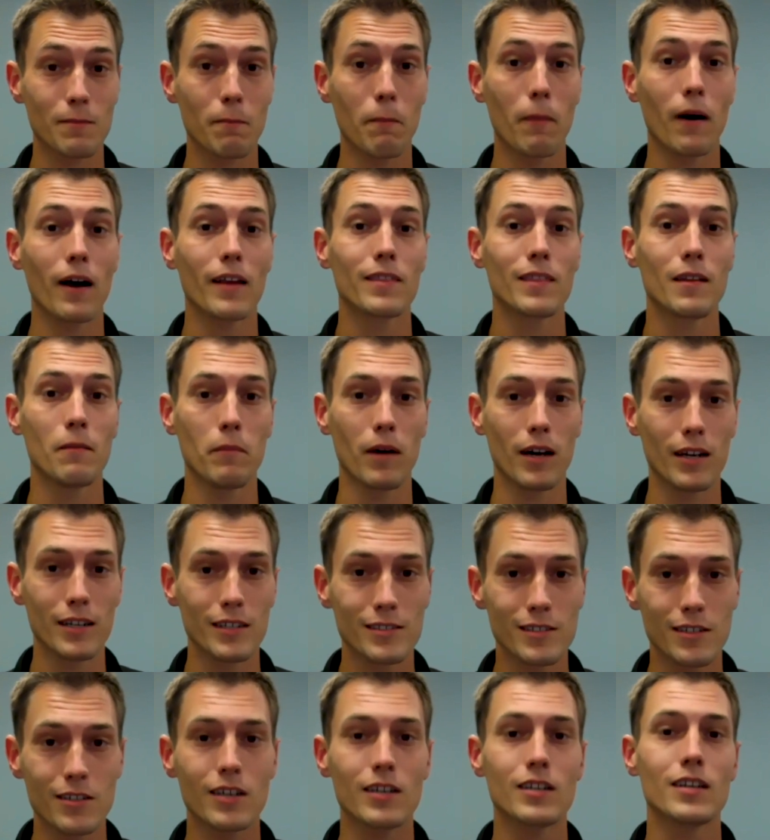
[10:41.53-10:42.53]
but the
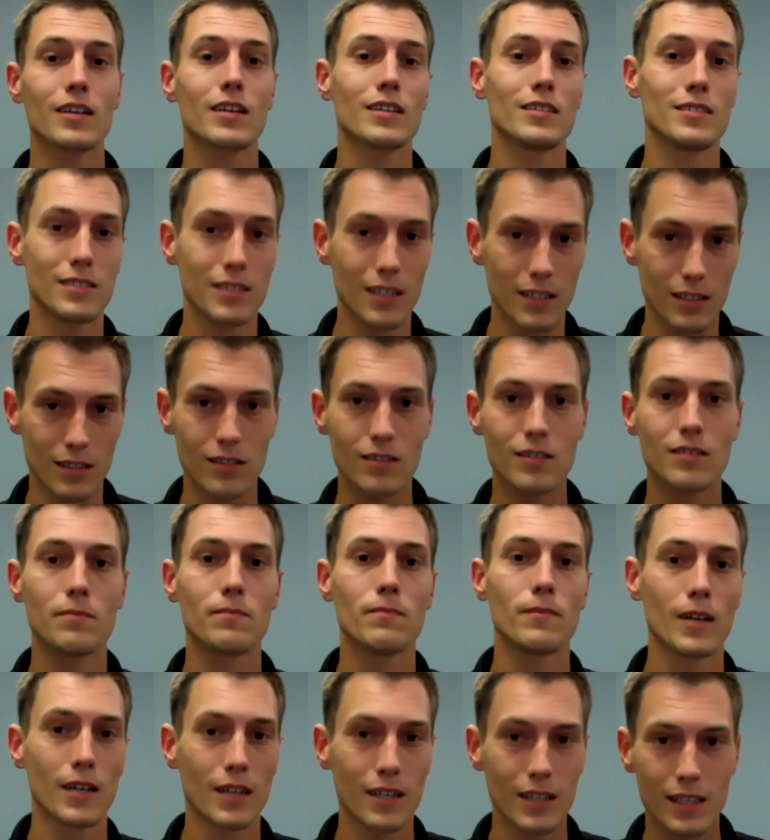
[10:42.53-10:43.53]
monies are going to continue to
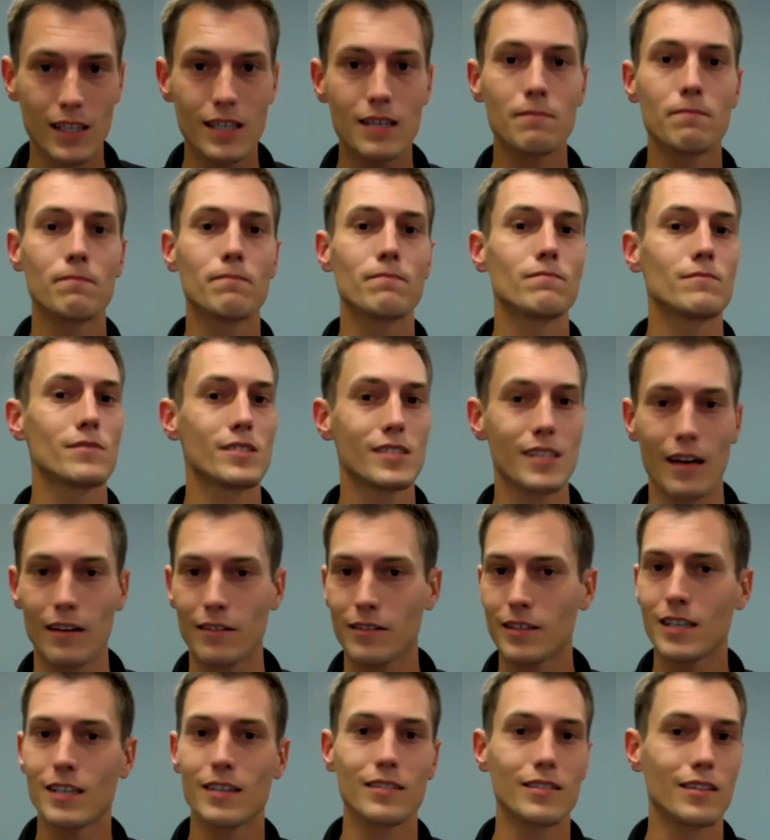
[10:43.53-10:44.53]
keep
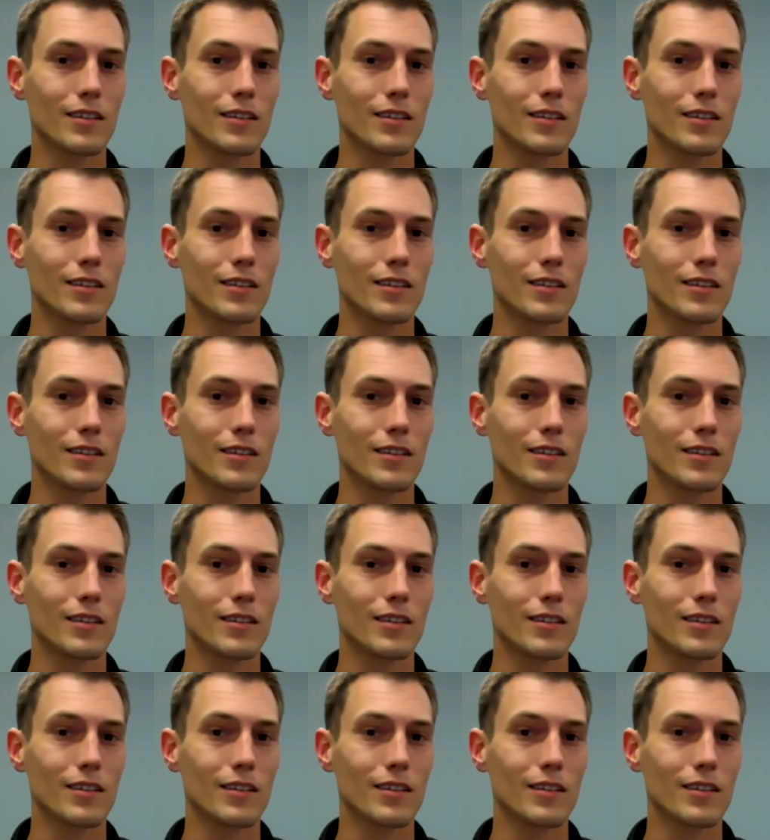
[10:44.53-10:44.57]
selling,